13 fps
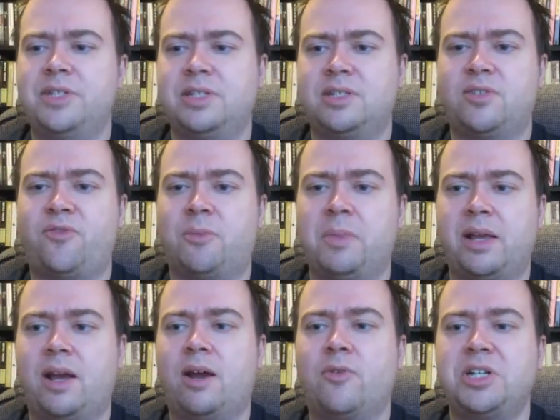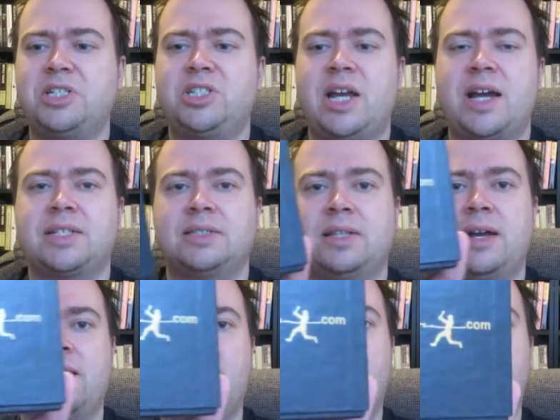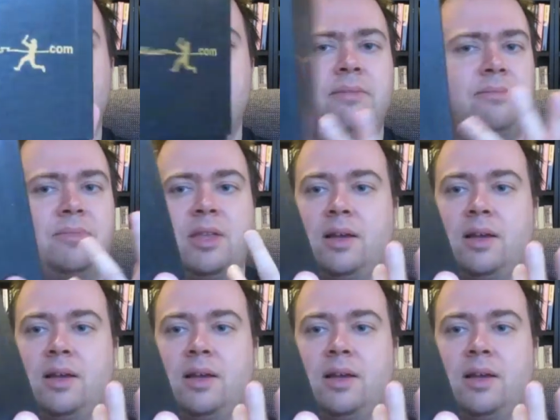This is from like ReggieJackson.com.